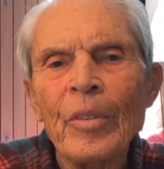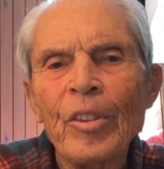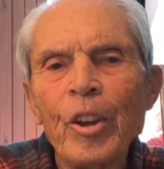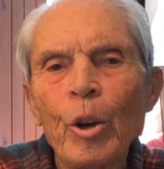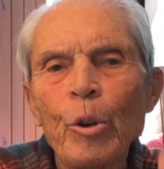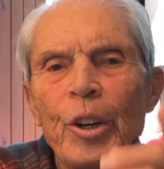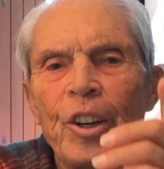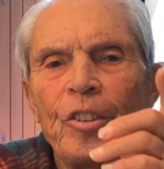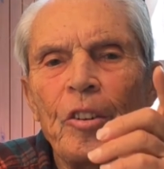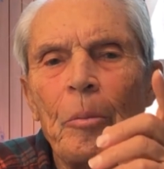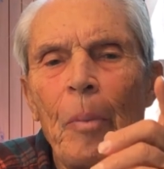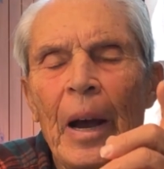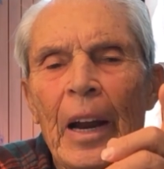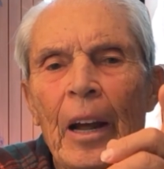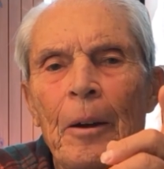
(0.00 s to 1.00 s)
So here's a
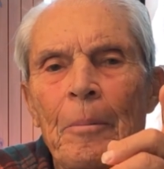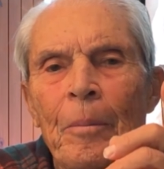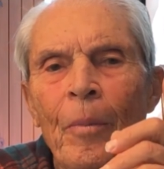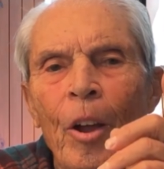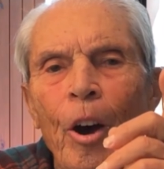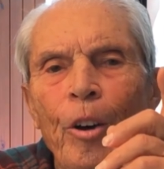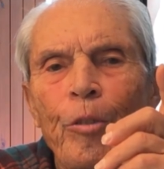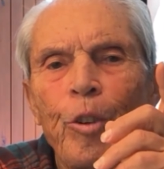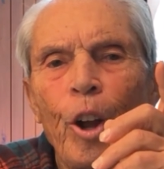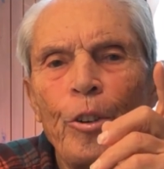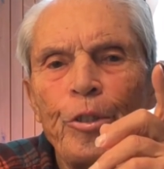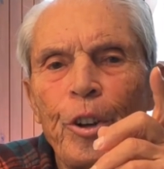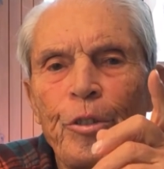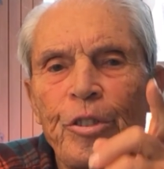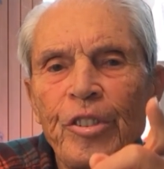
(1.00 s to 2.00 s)
matter of
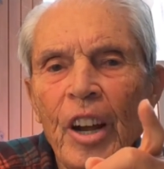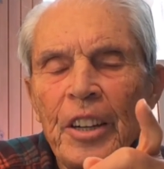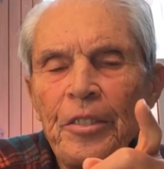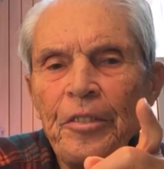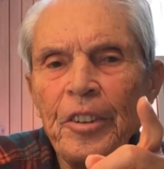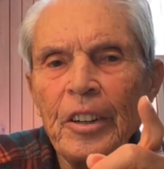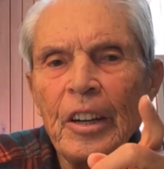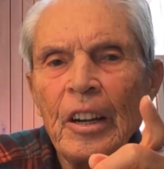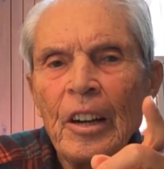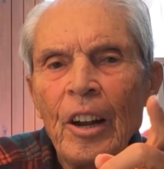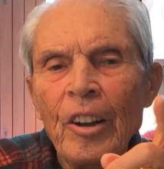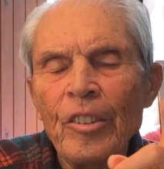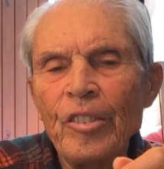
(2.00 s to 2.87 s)
loss of safety.